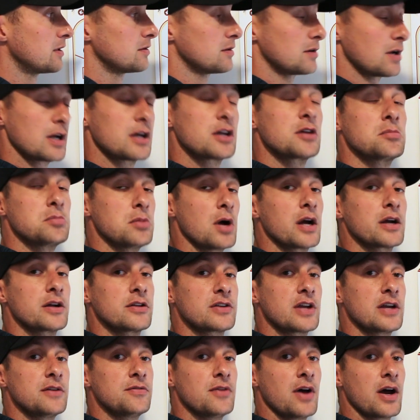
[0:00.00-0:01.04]
I could
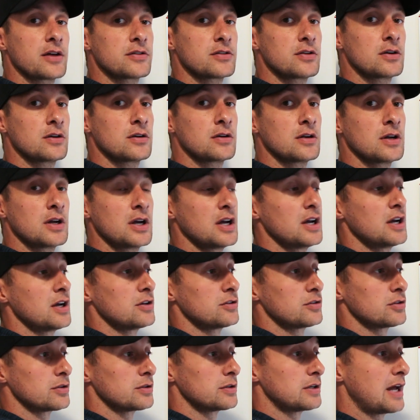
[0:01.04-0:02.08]
skate faster.
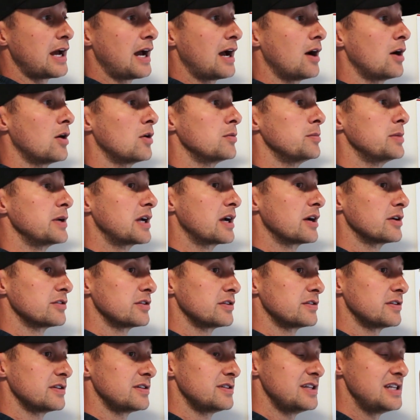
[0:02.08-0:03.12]
So now, because
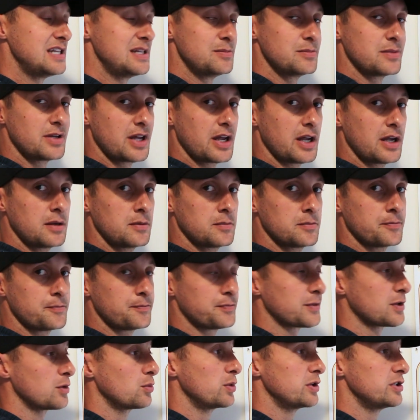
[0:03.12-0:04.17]
it's a team game,
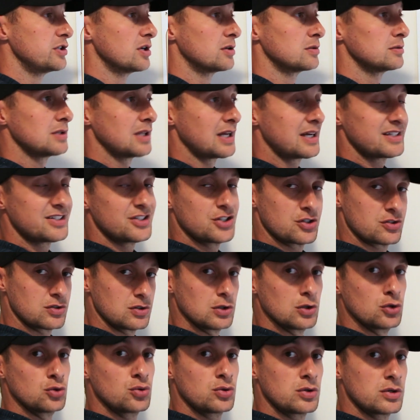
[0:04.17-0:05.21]
we don't let just
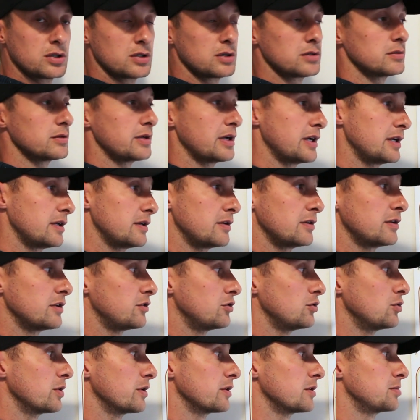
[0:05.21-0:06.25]
Luke and the
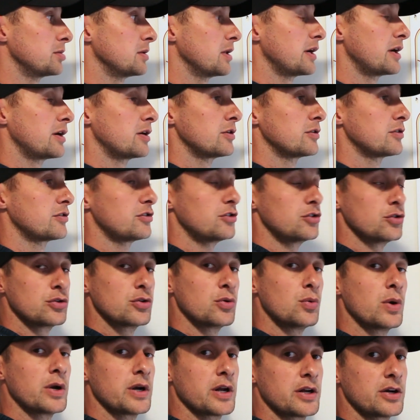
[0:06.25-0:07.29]
2 other players do
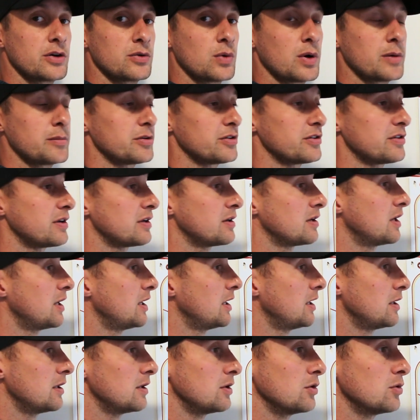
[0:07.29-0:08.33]
the 101%.
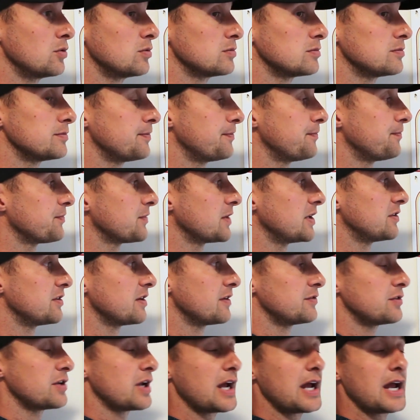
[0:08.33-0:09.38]
Nope. It's
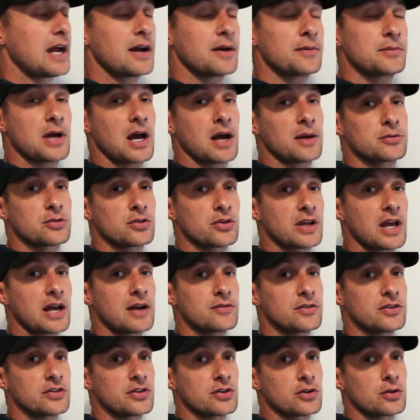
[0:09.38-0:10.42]
up to absolutely
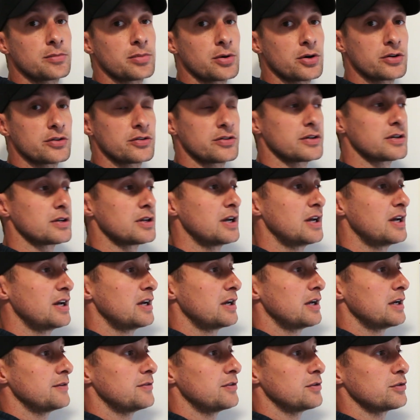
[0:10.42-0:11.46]
every single person.
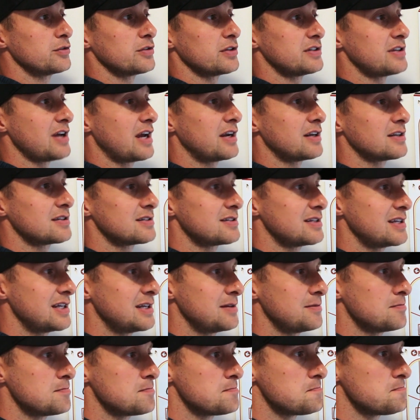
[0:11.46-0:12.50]
If it was a tennis
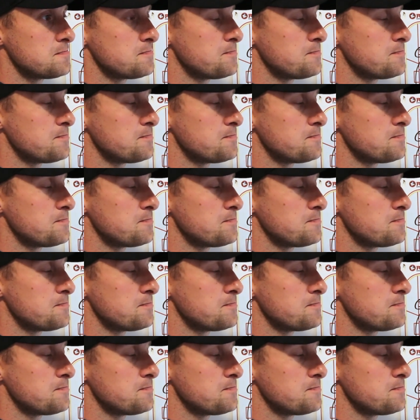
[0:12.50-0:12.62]
team,